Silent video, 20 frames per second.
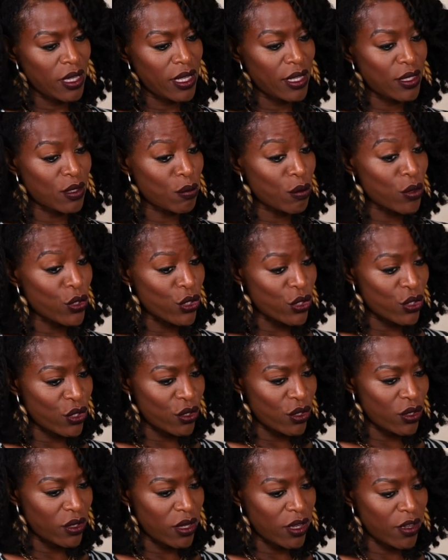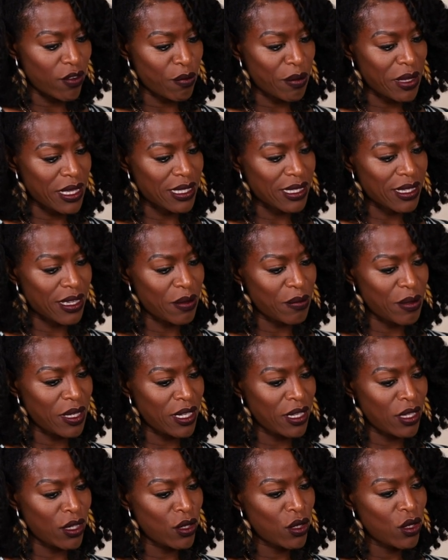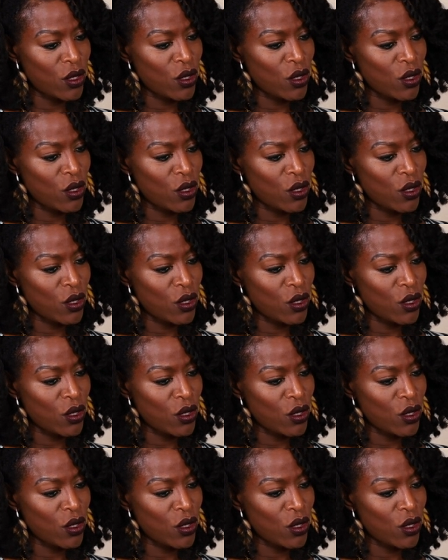its murder of Mahsa Amini,